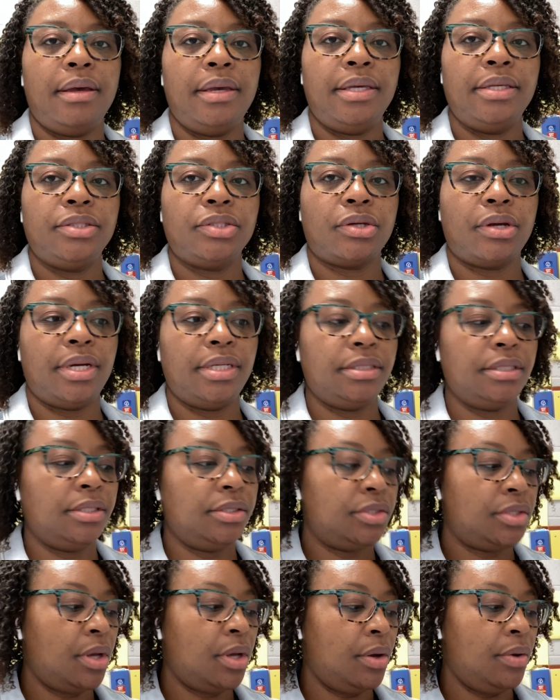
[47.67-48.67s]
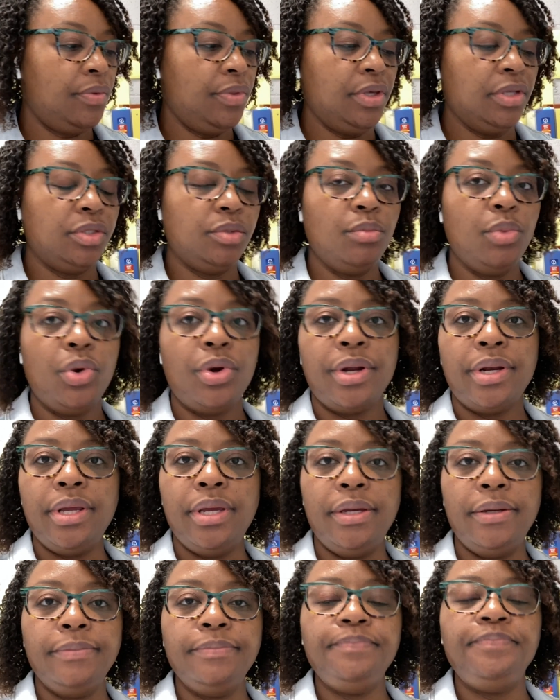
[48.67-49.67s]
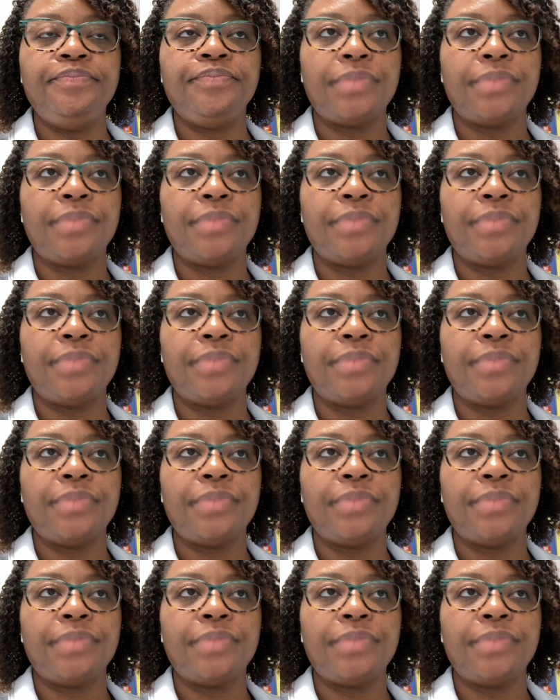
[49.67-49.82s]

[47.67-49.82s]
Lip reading: it's crazy. So this morning